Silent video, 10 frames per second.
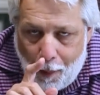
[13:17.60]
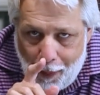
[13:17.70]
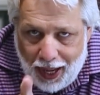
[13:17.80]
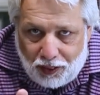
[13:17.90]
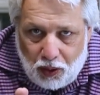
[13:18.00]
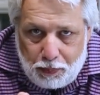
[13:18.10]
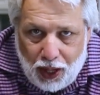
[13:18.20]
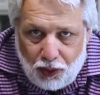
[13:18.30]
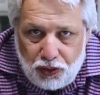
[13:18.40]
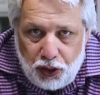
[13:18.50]
Hit the
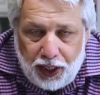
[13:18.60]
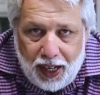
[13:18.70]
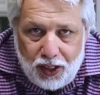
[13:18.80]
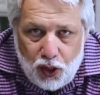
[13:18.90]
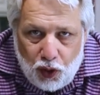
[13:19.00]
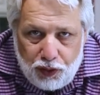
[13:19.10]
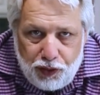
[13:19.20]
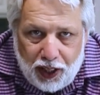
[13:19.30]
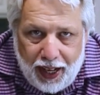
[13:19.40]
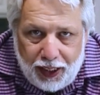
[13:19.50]
bell so you get
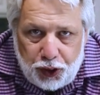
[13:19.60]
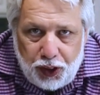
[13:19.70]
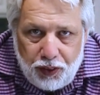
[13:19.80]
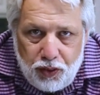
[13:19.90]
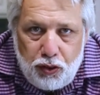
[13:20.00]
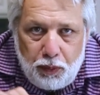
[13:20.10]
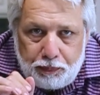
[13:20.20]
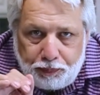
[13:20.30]
notifications.